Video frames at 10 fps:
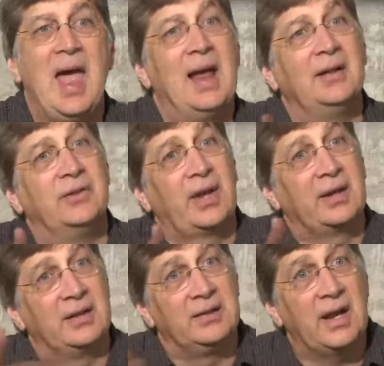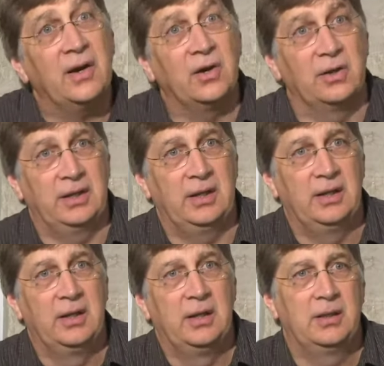and secondarily,
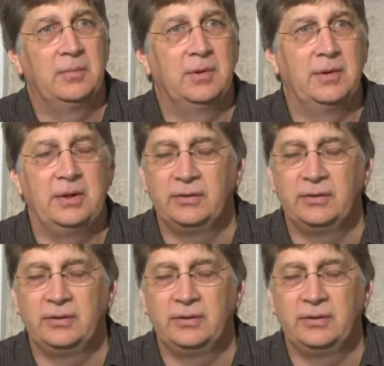the ability